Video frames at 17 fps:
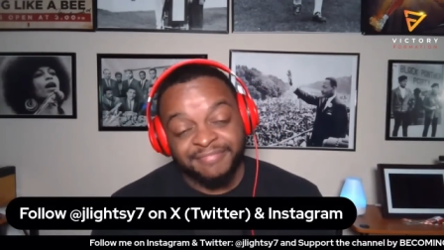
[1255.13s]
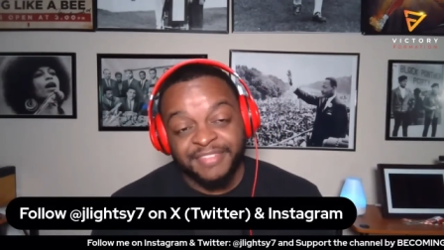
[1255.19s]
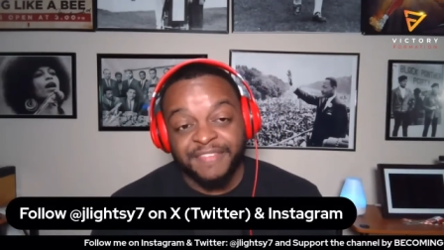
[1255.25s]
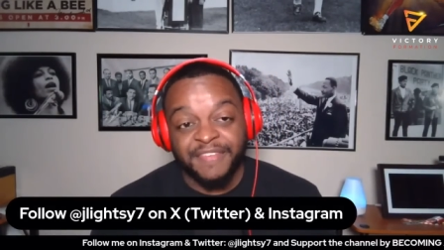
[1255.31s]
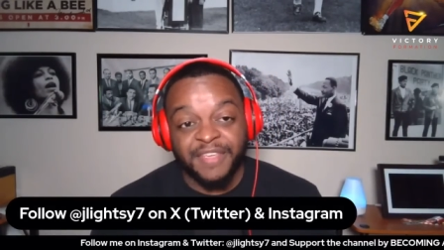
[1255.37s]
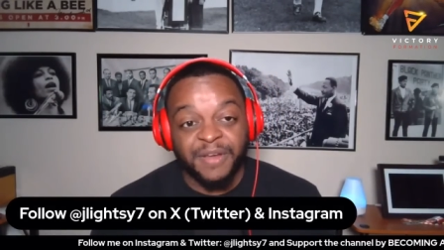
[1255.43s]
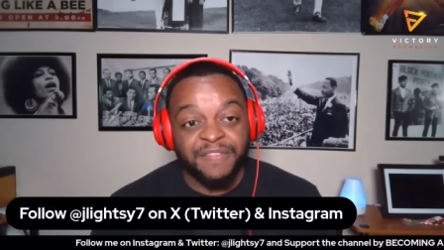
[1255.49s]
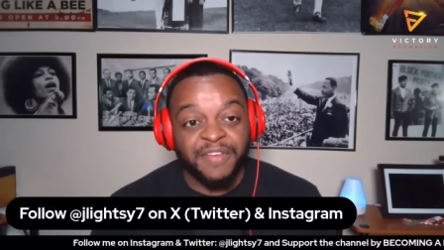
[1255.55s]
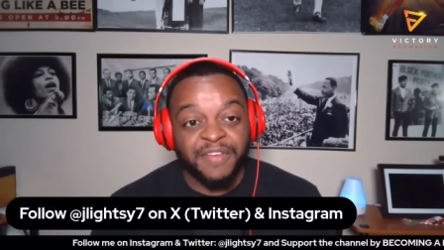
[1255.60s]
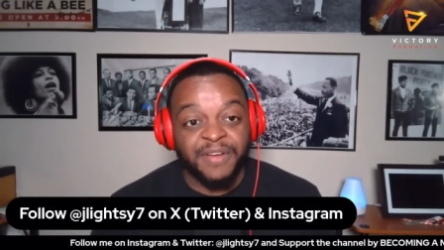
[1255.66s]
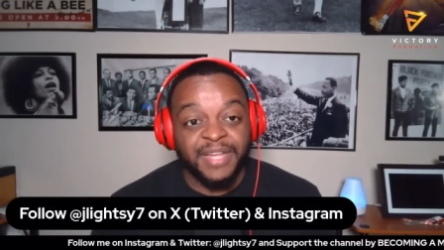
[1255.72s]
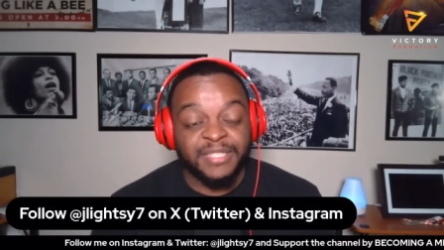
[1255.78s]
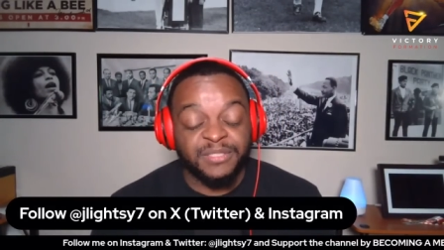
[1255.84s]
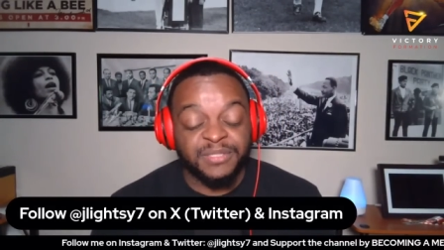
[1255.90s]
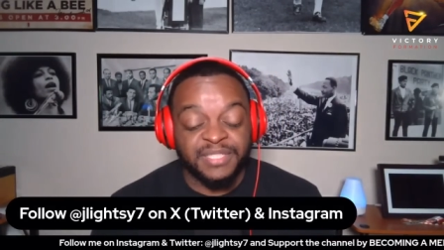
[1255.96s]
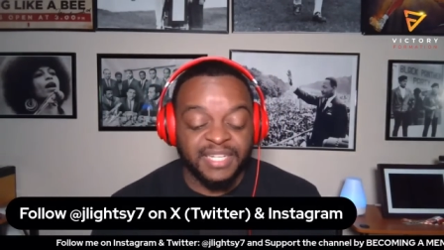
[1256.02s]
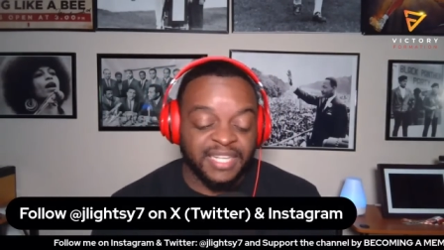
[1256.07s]
Very, very
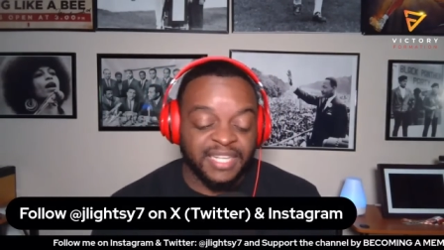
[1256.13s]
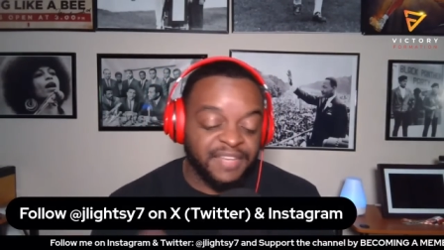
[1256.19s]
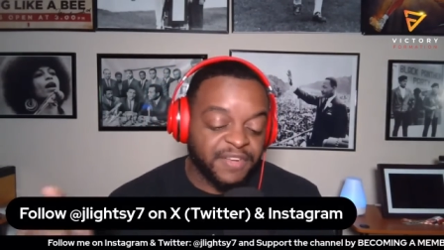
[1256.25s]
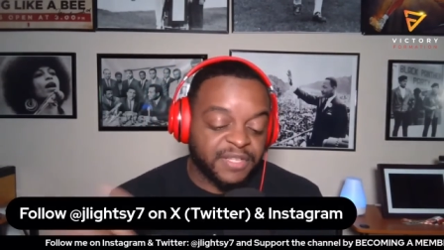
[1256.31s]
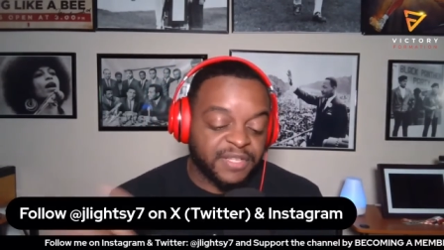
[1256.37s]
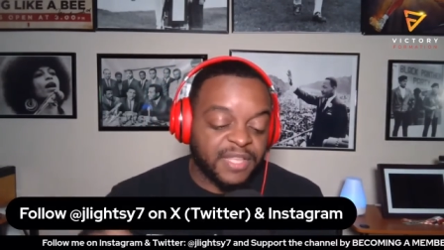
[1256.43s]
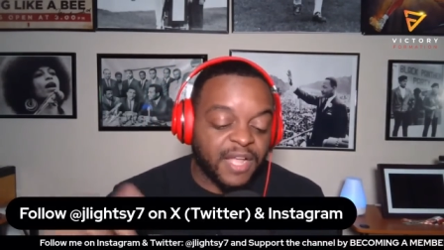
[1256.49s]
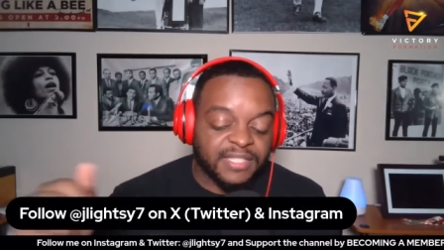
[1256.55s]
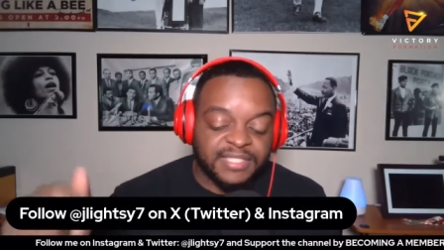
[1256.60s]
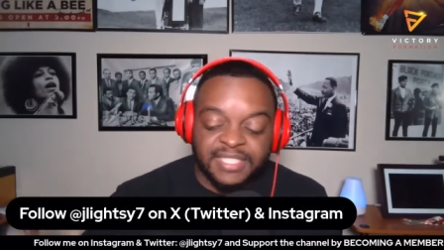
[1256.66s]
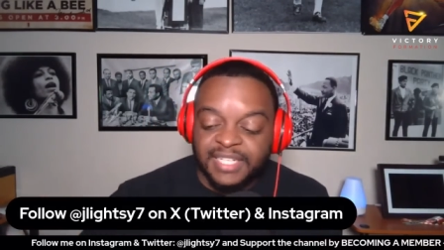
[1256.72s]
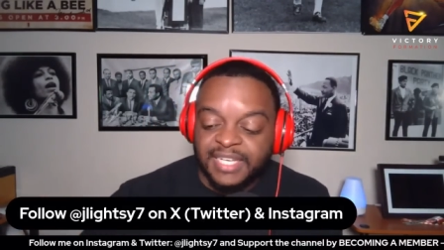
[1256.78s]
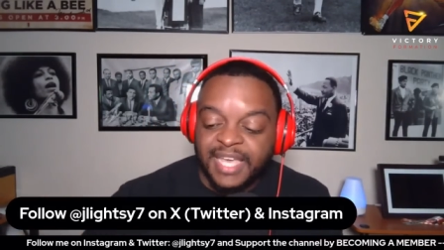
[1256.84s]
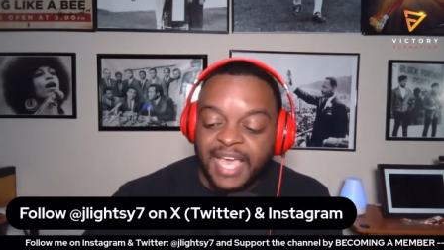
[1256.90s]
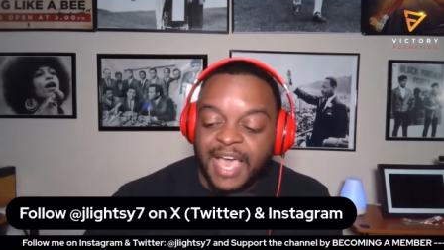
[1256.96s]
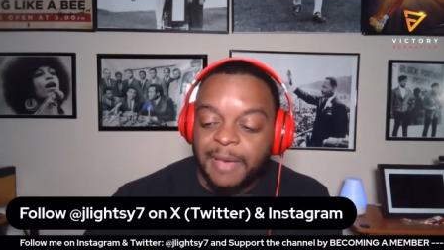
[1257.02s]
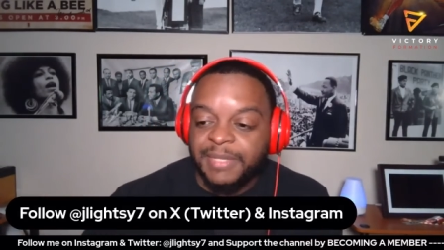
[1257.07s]
interesting. Leave your thoughts in the
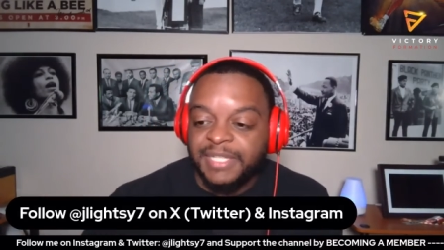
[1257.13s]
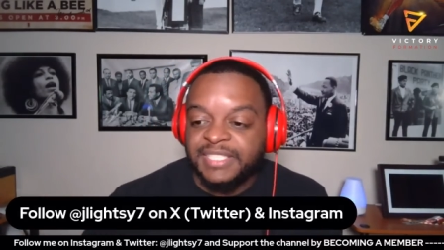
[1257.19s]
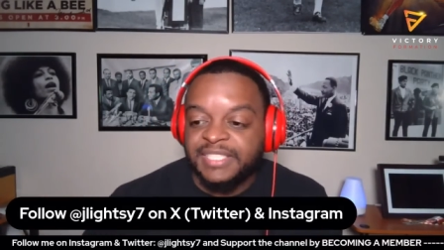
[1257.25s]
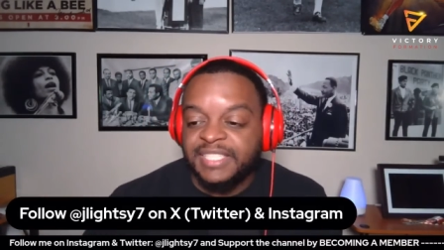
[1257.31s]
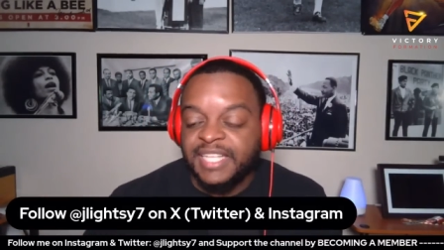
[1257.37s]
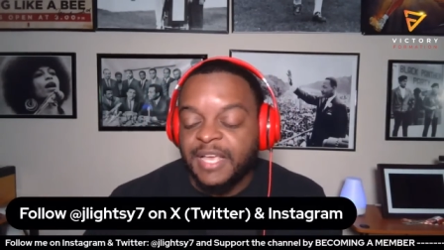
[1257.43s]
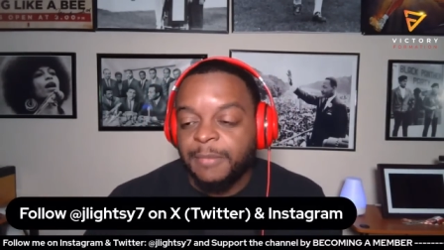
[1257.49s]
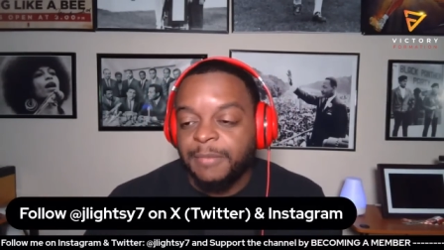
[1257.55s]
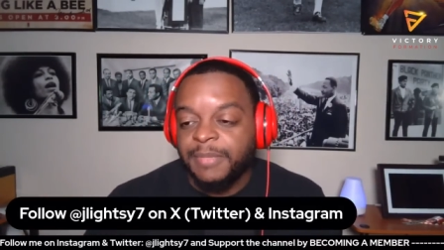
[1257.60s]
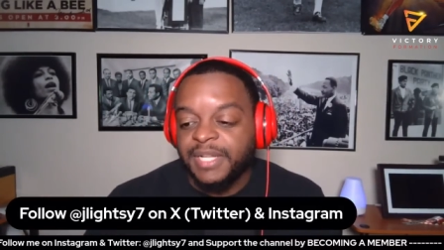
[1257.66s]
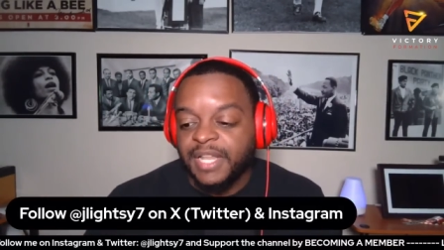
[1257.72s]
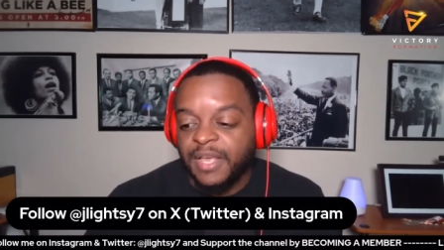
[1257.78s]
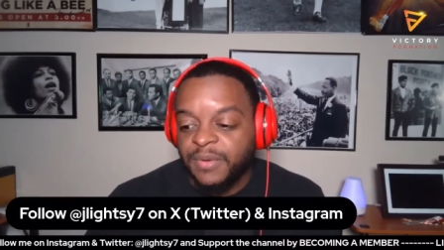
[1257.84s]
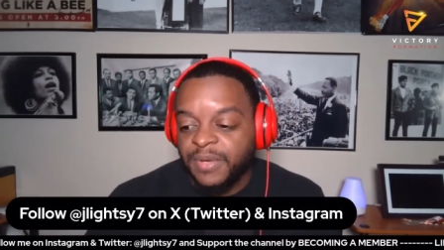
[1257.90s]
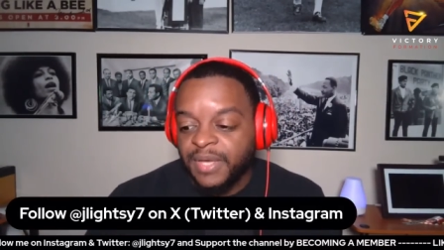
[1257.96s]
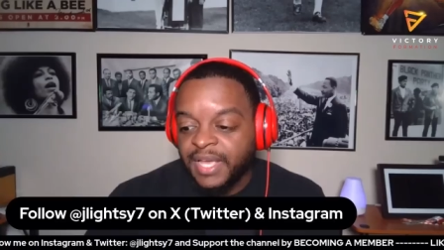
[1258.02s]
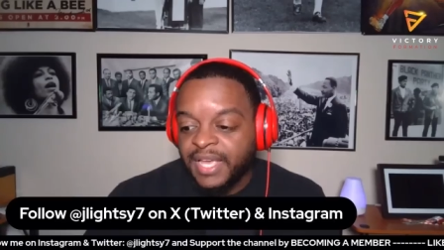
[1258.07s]
comments down
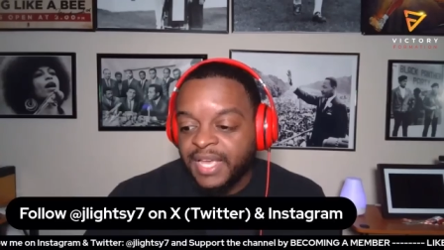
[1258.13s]
below.